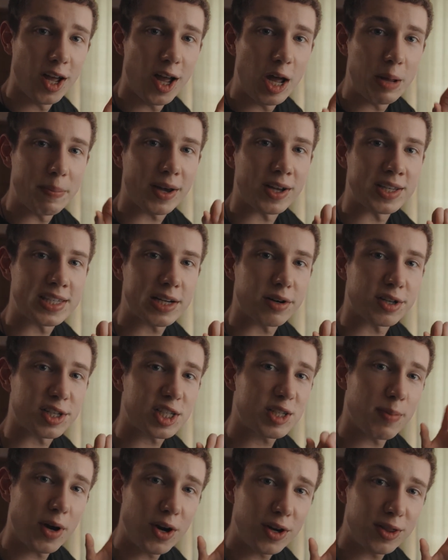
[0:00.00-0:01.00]
because there is
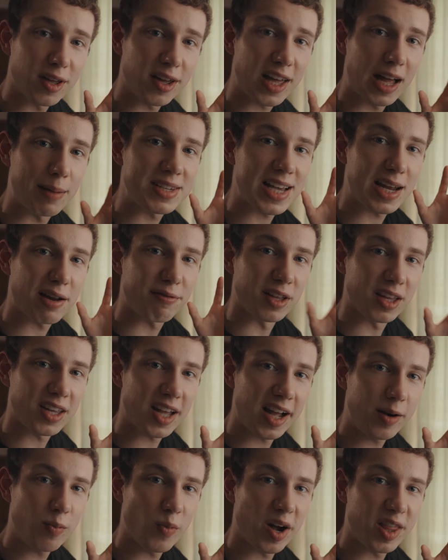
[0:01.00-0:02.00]
smoke that comes out of the
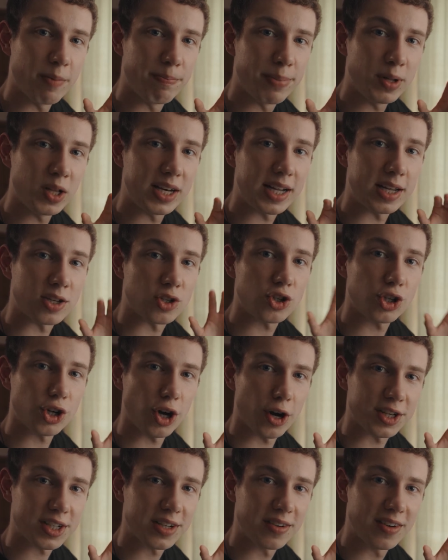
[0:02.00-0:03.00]
gun when the bullet is
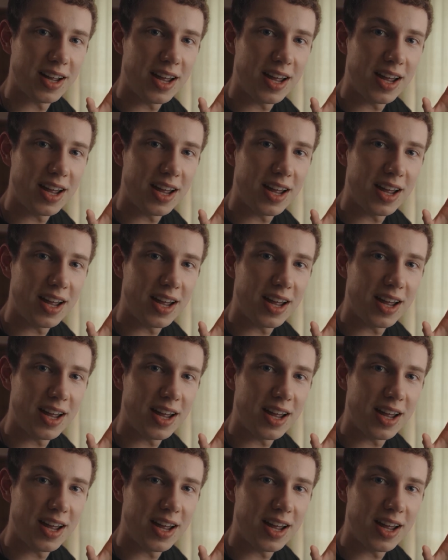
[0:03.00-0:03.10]
shot.